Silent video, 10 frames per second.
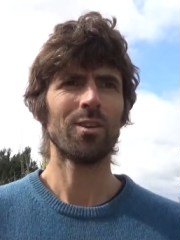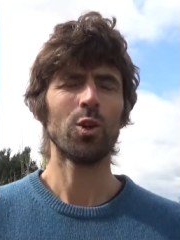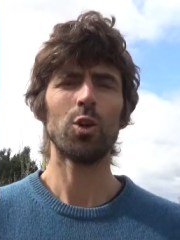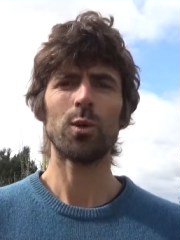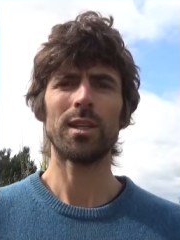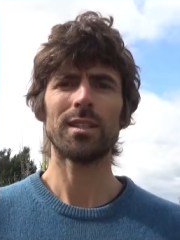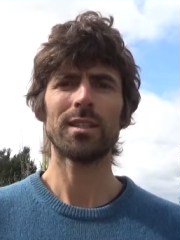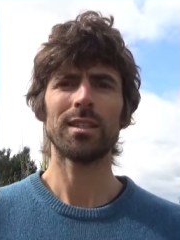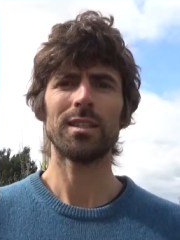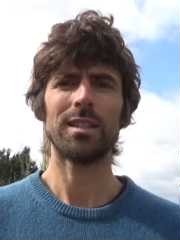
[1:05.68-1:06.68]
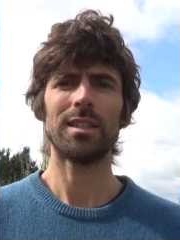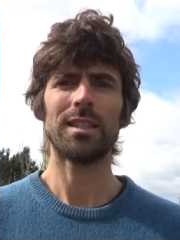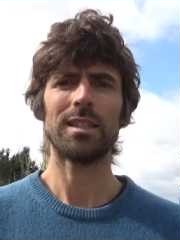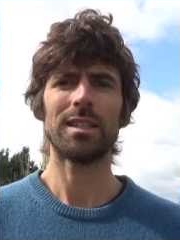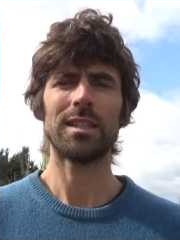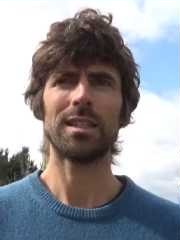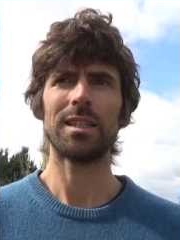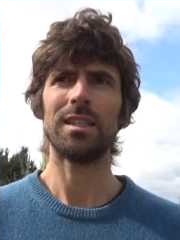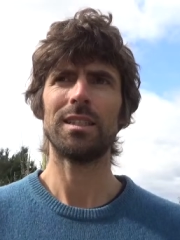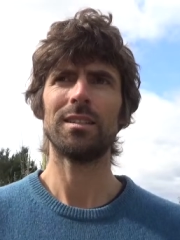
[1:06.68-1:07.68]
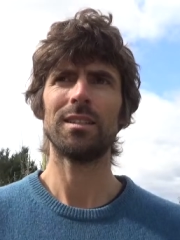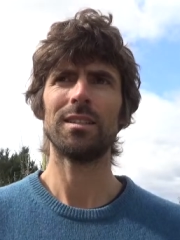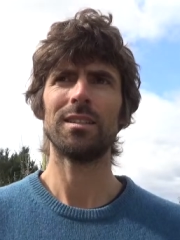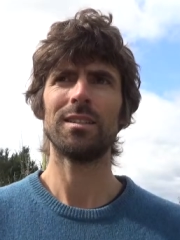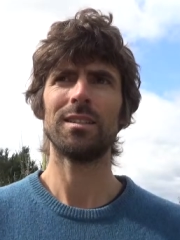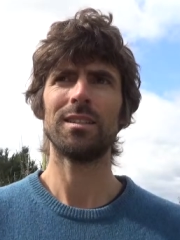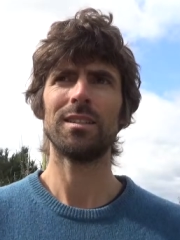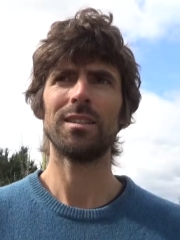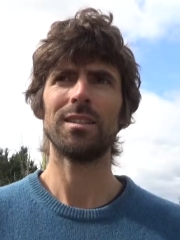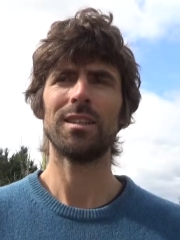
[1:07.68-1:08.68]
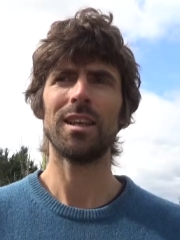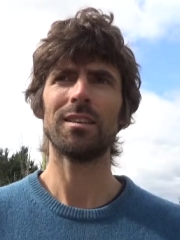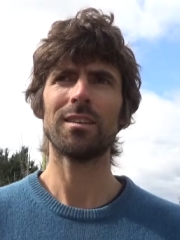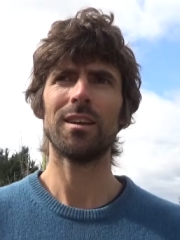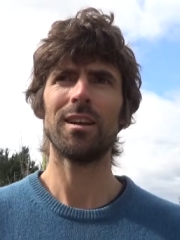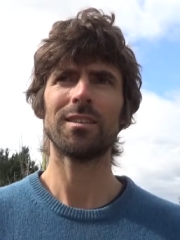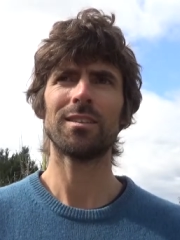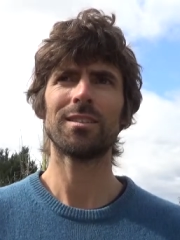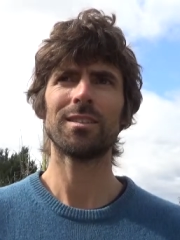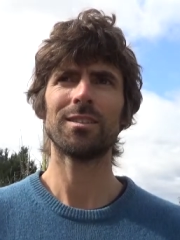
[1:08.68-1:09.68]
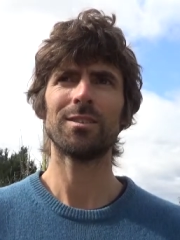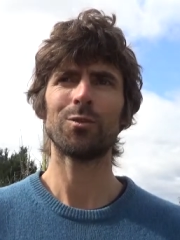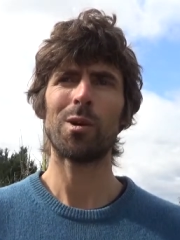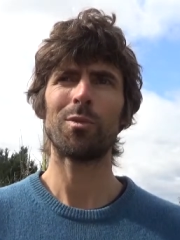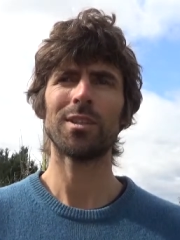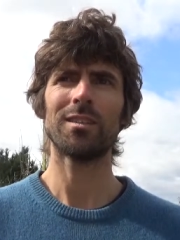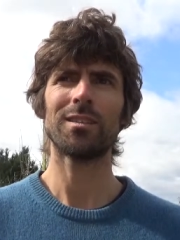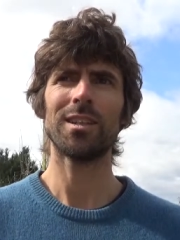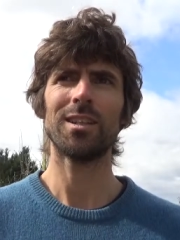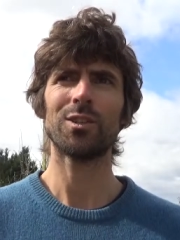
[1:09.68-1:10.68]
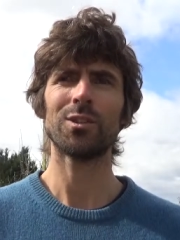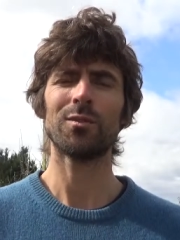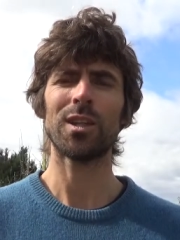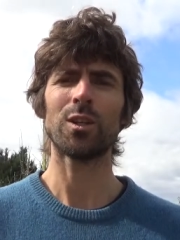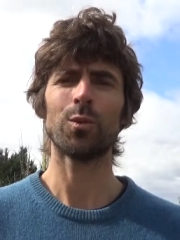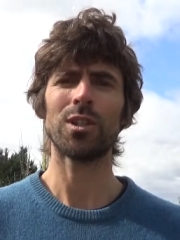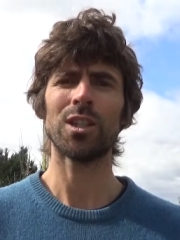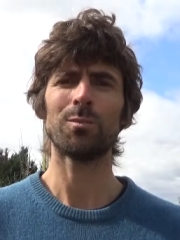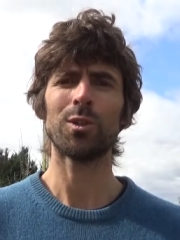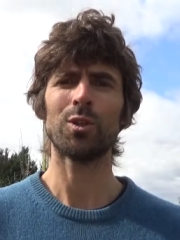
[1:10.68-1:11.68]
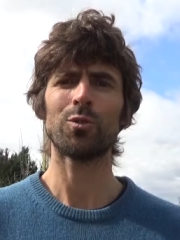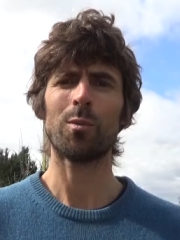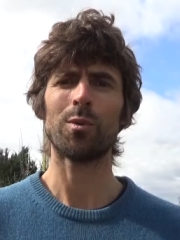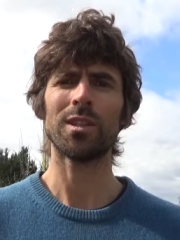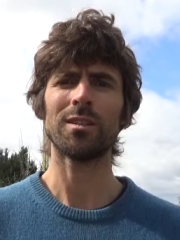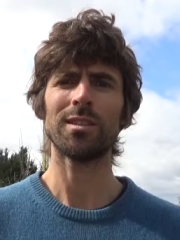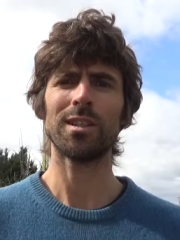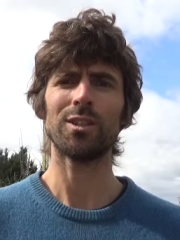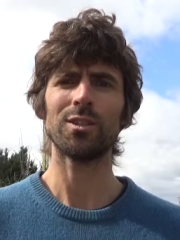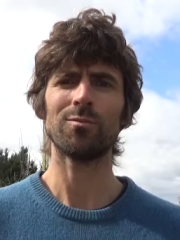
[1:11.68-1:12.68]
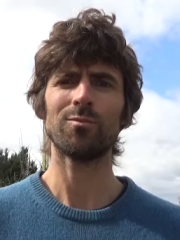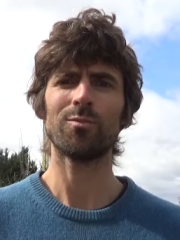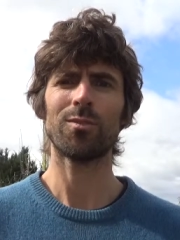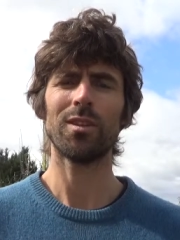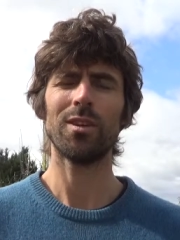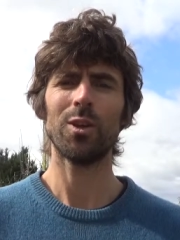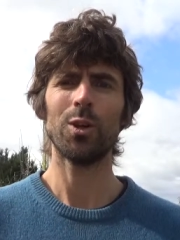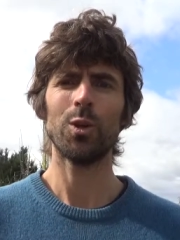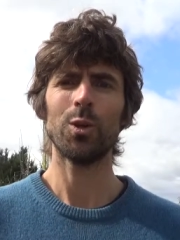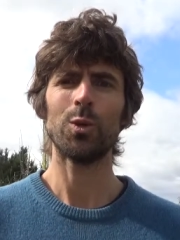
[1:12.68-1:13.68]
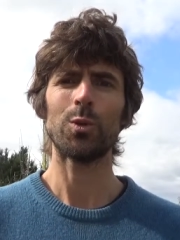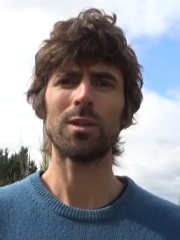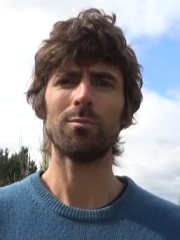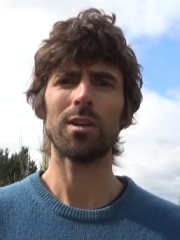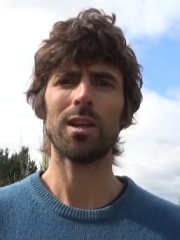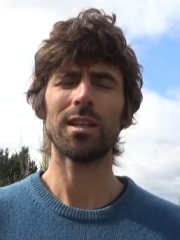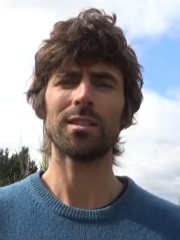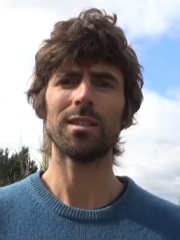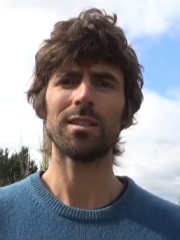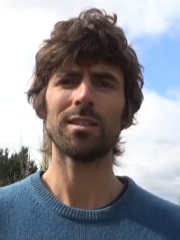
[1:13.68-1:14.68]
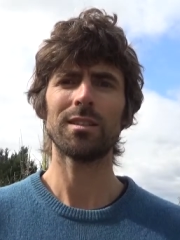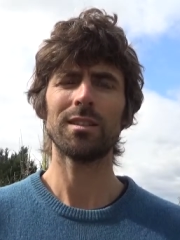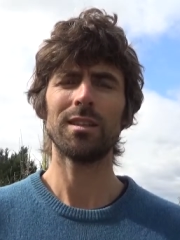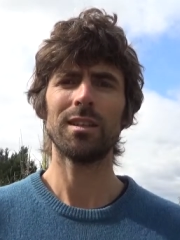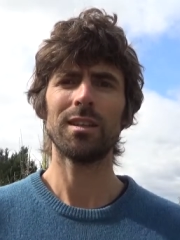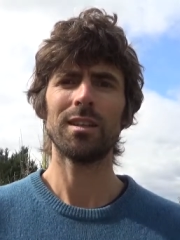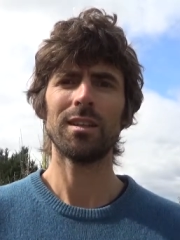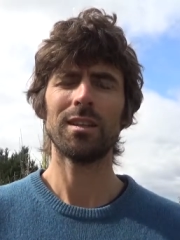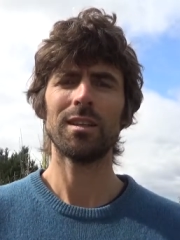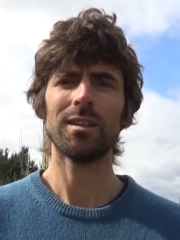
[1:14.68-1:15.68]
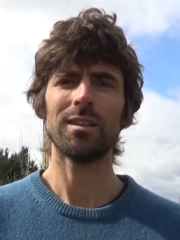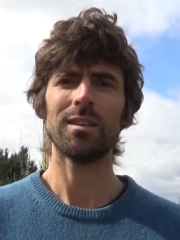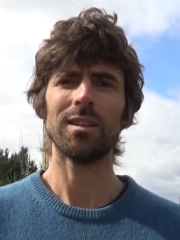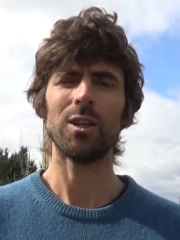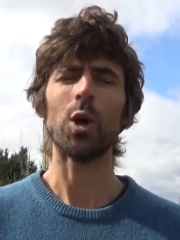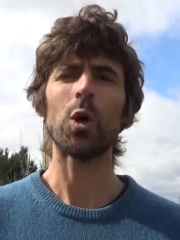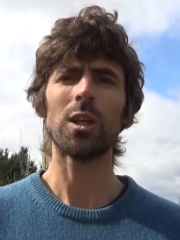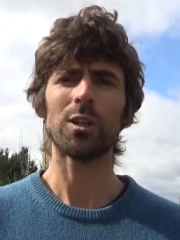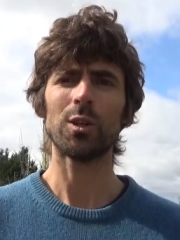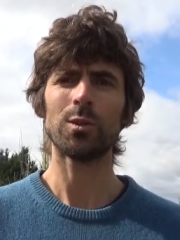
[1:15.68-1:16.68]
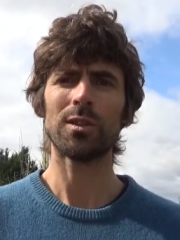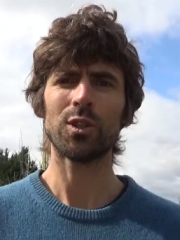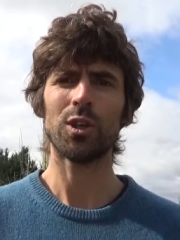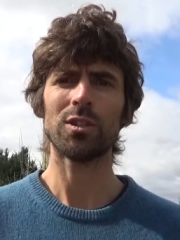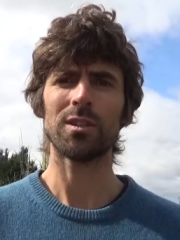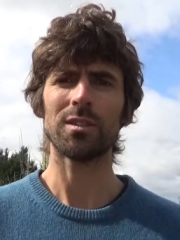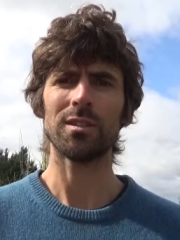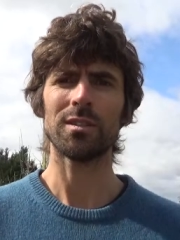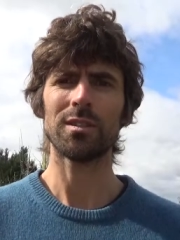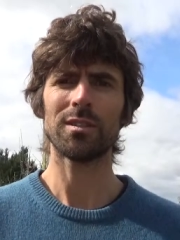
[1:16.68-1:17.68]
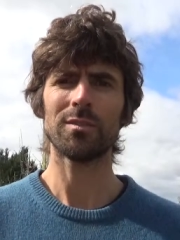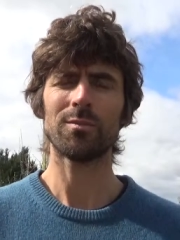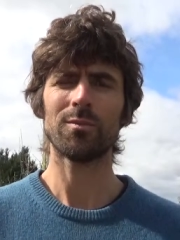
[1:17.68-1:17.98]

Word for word: who is the incarnate representation of that which is beyond representation, who symbolizes the all inclusive consciousness.